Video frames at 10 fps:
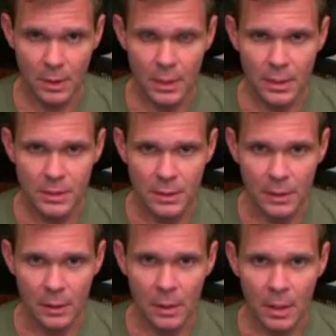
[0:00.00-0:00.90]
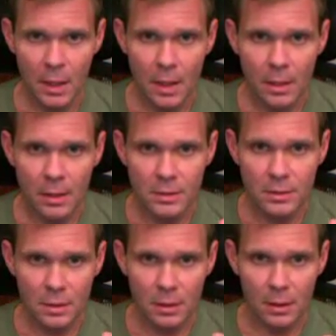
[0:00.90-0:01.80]
See,
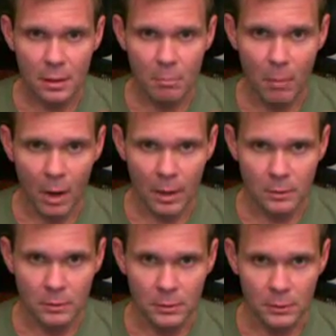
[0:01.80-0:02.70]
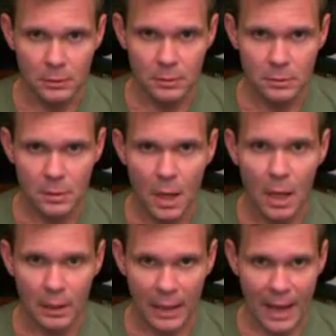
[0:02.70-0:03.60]
this model
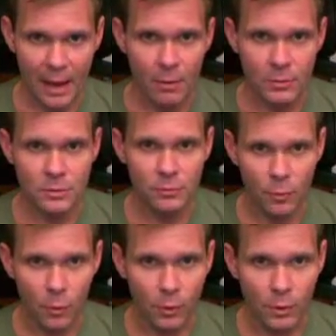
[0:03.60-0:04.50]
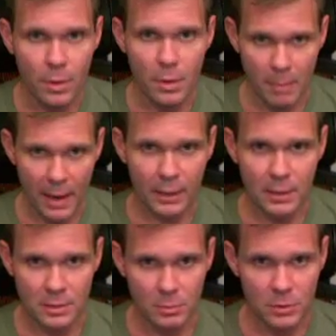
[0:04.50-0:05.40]
allows for the
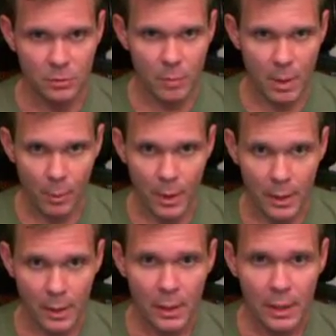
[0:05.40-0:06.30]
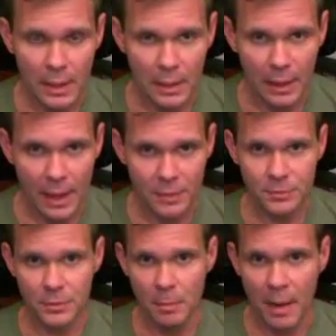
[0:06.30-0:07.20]
mechanisms of memory. It allows
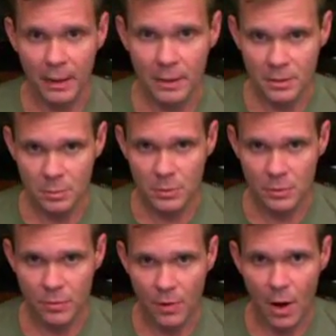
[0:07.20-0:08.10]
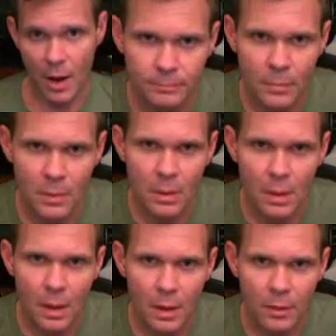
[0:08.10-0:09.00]
for the mechanisms of thought.
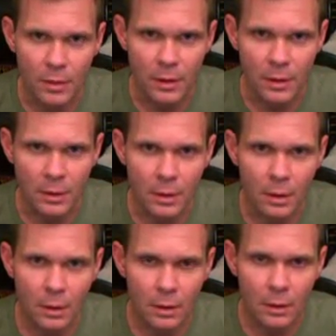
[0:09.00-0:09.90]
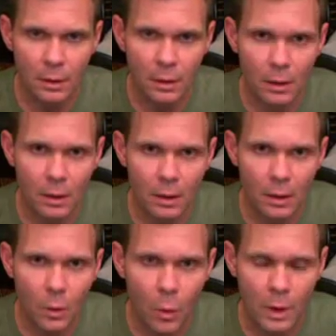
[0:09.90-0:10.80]
The
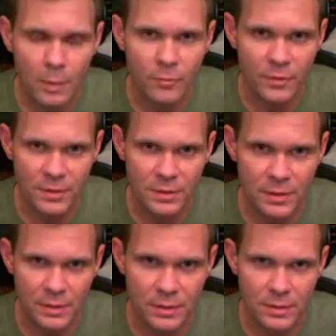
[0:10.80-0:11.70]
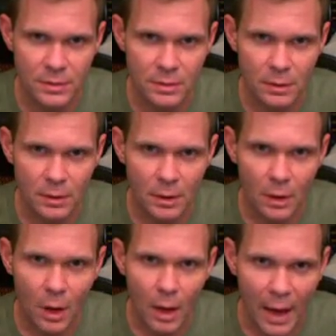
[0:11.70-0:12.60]
quantum physicists,
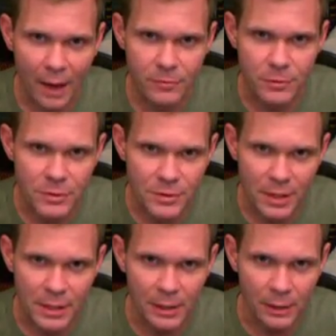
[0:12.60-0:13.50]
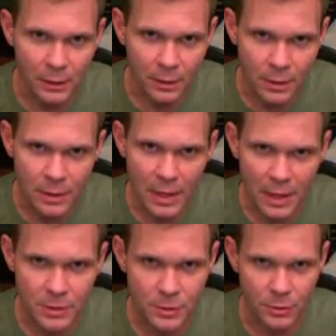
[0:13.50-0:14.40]
after studying the
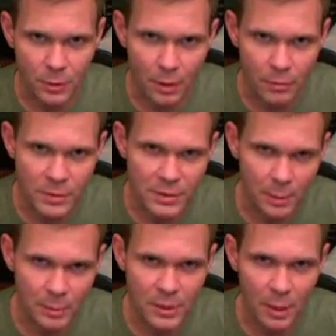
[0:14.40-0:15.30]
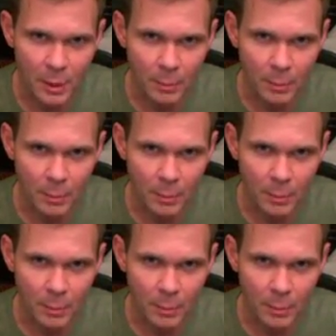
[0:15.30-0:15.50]
nature of the subatomic